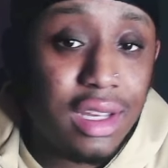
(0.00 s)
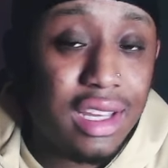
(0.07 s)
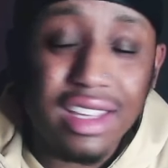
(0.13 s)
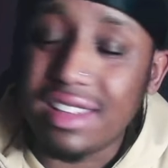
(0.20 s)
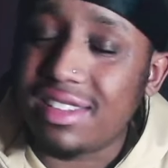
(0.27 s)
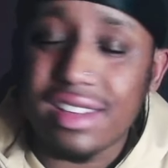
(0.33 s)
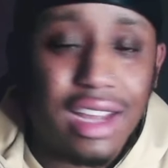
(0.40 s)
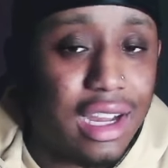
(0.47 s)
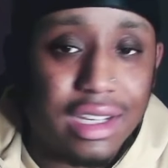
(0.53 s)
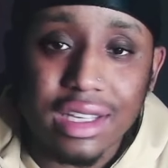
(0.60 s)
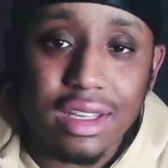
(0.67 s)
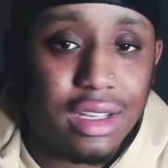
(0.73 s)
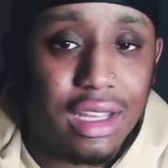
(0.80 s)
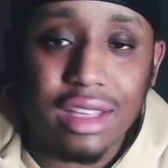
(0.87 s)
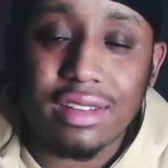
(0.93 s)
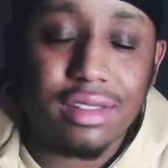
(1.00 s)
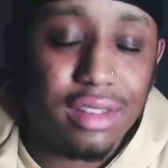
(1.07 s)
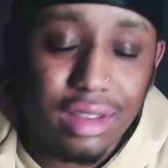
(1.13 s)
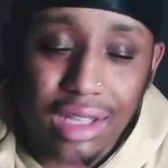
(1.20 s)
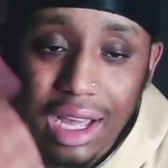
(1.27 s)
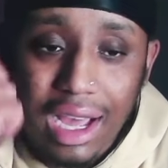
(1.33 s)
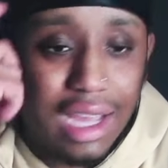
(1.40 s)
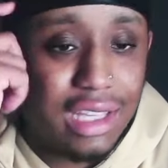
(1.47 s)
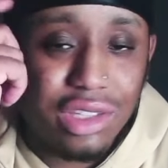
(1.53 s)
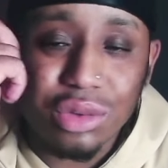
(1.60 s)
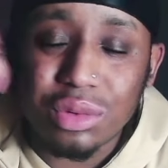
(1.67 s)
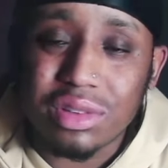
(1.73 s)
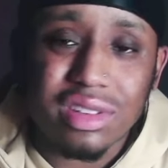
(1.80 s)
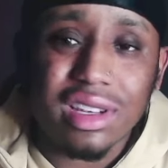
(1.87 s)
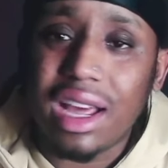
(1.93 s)
He's not good. He's the
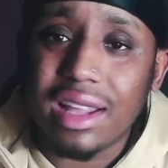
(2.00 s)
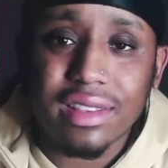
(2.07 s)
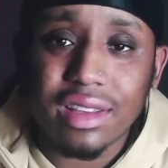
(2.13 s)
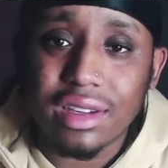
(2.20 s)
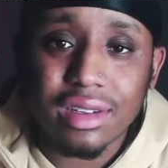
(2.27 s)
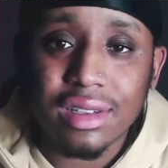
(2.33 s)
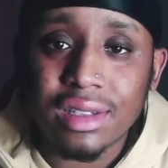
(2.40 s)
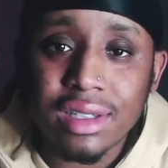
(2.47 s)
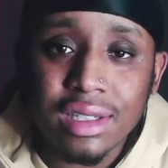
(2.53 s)
IQ is not there.